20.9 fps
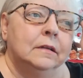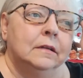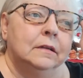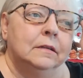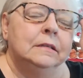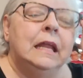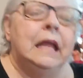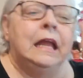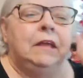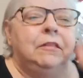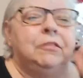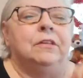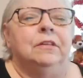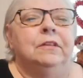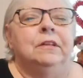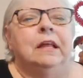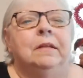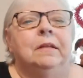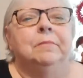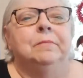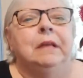Nathan,
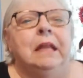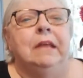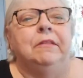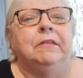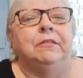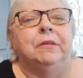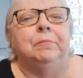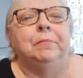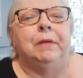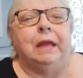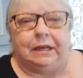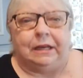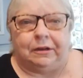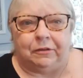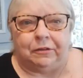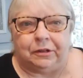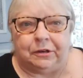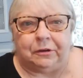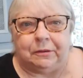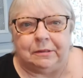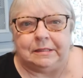that Nathan Baker
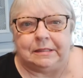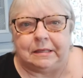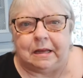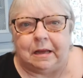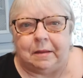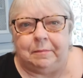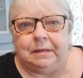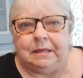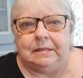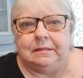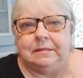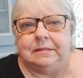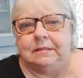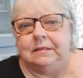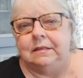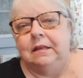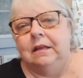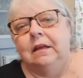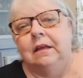that always comments.